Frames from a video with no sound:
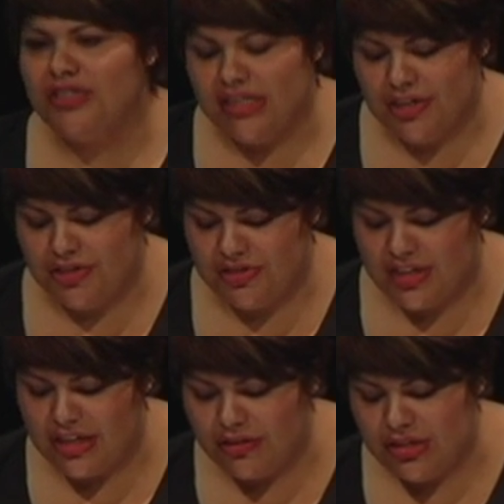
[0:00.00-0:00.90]
Sears
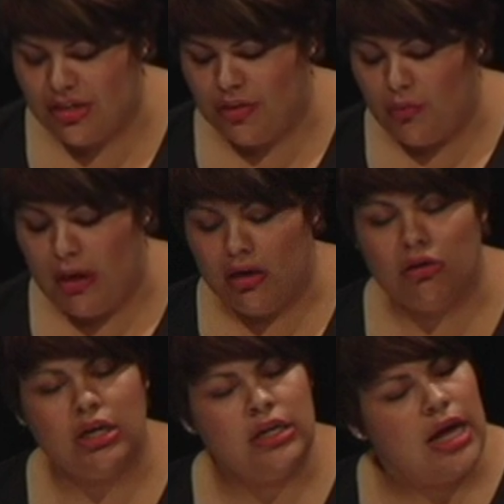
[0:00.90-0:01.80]
guilting you about
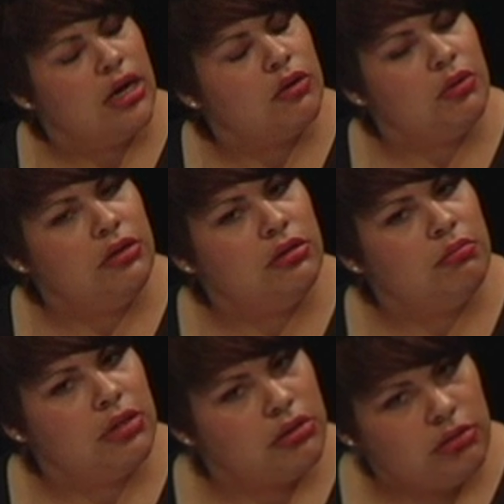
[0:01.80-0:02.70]
your inadequate
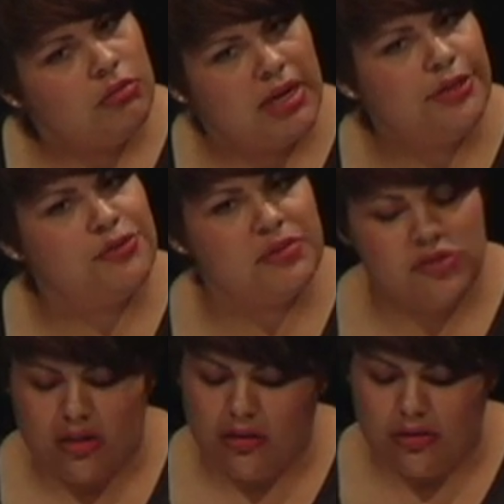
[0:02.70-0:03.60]
miracle management
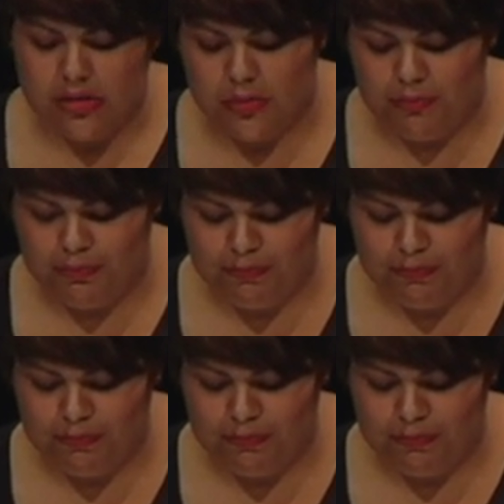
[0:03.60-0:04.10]
skills.